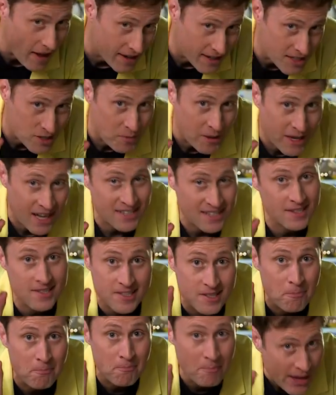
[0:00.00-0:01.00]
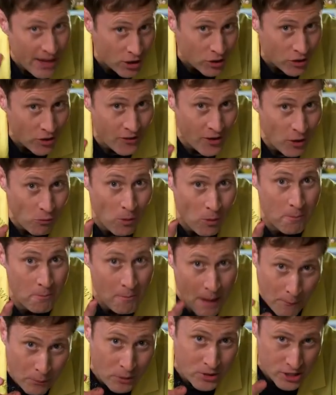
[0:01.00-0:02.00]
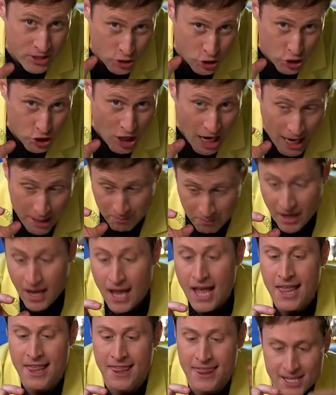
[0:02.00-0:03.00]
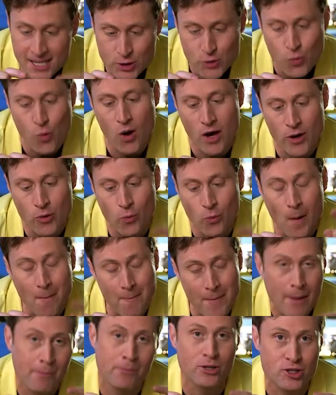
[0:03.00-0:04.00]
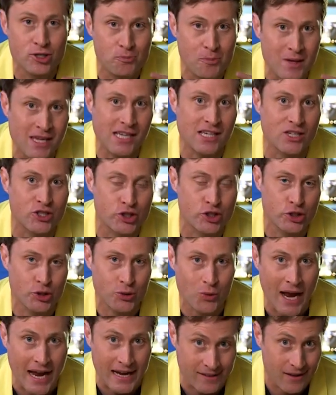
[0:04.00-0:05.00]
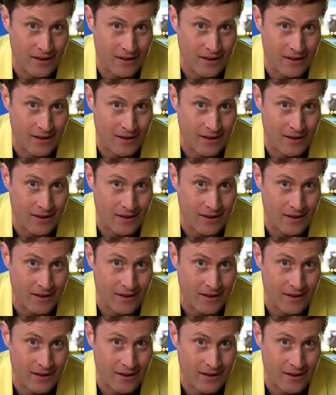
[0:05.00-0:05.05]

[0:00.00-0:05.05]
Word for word: that is because it's a metal that remembers its shape. This one remembers being straight.